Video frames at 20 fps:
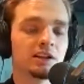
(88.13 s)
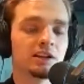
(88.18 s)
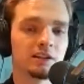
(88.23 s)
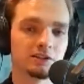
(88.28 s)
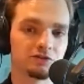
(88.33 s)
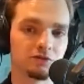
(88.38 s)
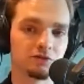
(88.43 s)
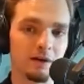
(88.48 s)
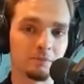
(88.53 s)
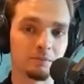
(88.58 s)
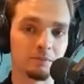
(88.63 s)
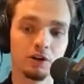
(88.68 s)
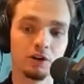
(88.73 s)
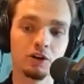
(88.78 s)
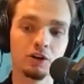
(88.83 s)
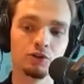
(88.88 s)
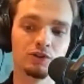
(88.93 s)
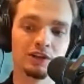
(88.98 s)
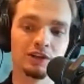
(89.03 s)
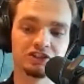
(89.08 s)
let's remember,
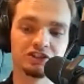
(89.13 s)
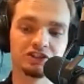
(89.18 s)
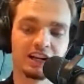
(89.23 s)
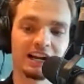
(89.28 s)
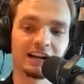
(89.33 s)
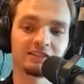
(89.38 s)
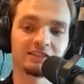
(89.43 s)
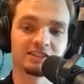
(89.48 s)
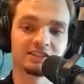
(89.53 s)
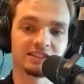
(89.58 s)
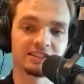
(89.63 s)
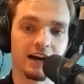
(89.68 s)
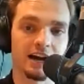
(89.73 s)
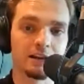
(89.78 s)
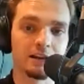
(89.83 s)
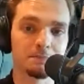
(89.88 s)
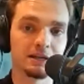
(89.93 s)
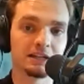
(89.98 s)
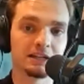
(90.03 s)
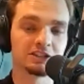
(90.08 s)
you can check out the
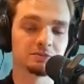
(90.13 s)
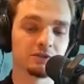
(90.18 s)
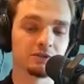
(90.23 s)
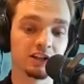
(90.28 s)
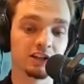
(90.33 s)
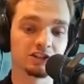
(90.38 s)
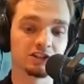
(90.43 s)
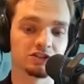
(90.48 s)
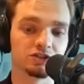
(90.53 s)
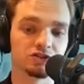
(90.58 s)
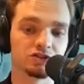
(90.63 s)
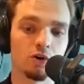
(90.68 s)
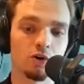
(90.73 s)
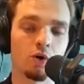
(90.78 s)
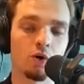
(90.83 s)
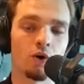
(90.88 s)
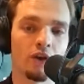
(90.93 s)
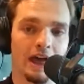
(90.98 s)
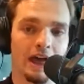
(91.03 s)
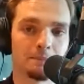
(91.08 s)
Scotty P Inspiration Show
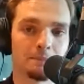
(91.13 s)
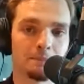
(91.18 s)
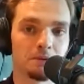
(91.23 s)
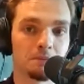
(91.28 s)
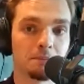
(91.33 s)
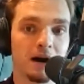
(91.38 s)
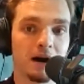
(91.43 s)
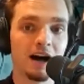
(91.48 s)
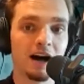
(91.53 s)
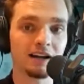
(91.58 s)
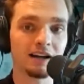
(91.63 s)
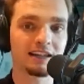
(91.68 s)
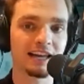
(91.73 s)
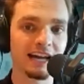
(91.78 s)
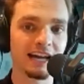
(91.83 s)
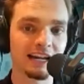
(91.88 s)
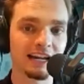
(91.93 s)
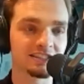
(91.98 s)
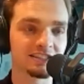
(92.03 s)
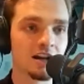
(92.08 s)
on Apple
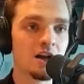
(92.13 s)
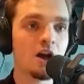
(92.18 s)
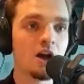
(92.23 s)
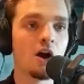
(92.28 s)
Podcasts,